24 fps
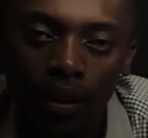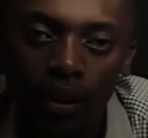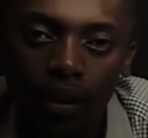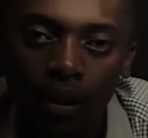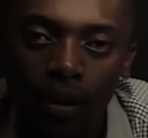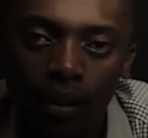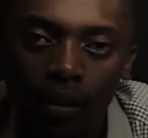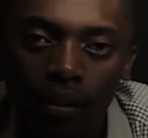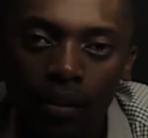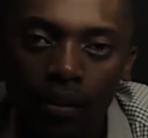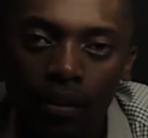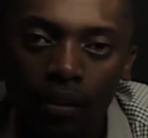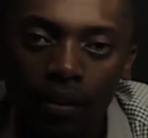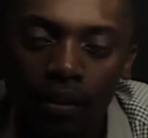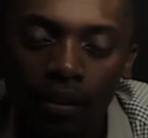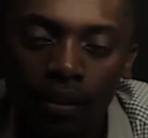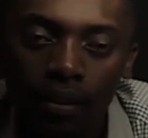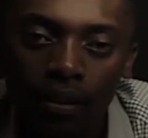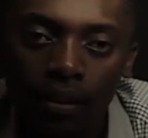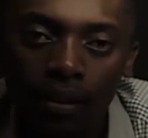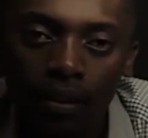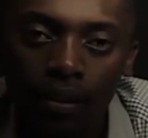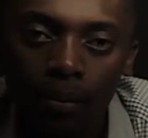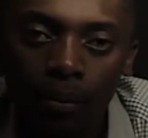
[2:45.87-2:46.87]
And
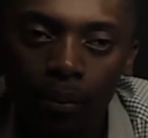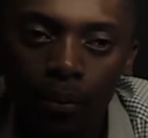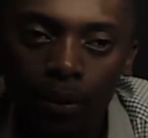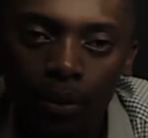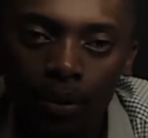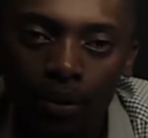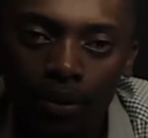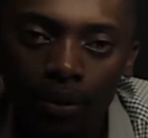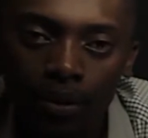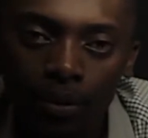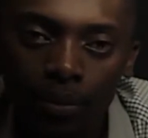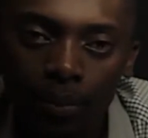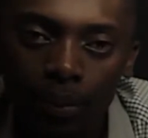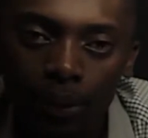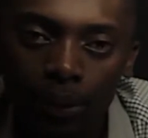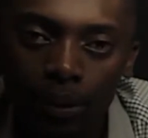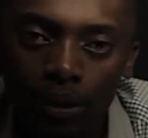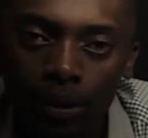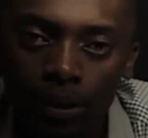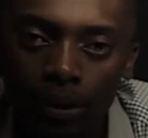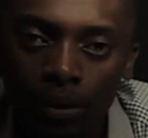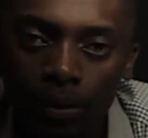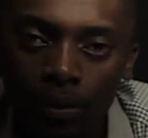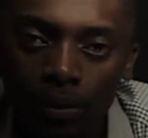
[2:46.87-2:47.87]
the most
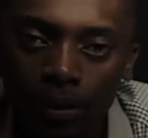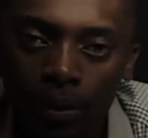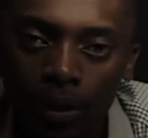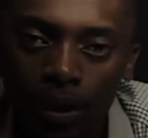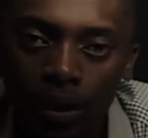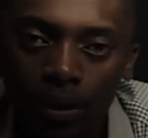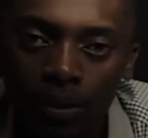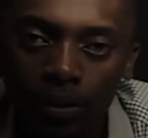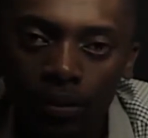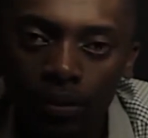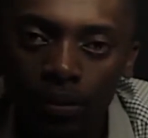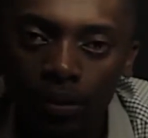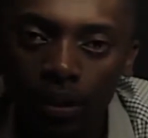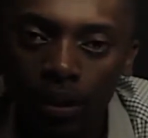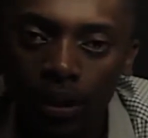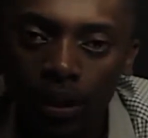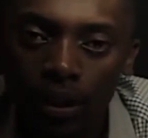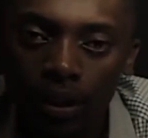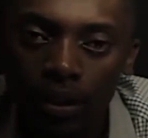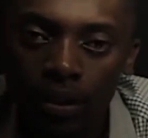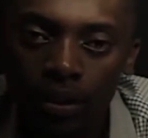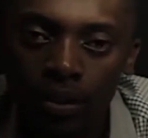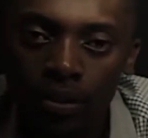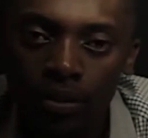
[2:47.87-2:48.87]
important one
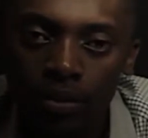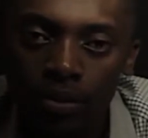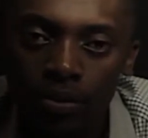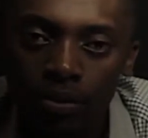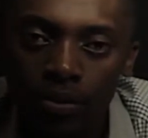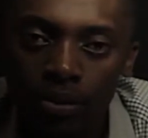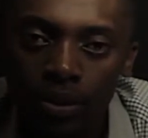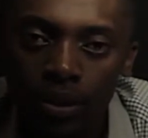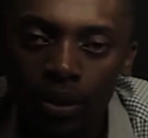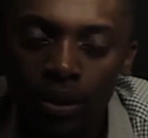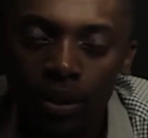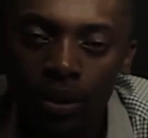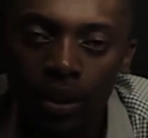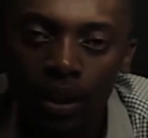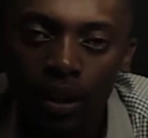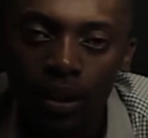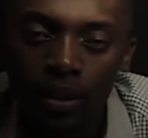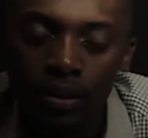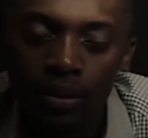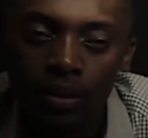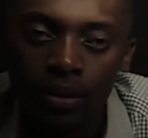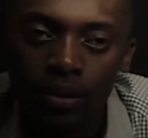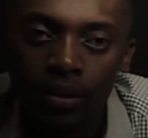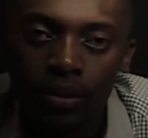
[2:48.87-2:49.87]
that is usually
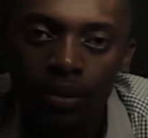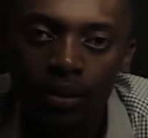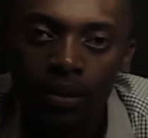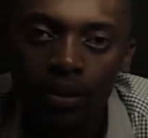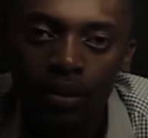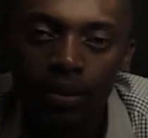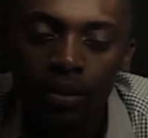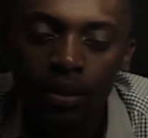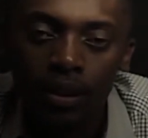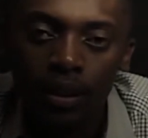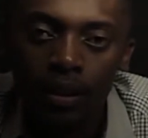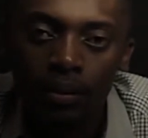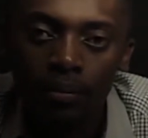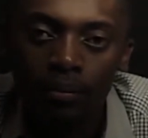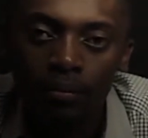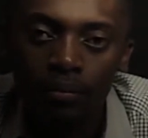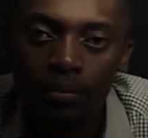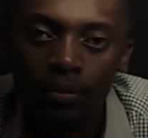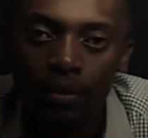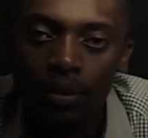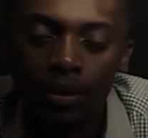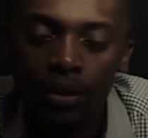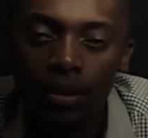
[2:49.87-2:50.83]
asked in the exam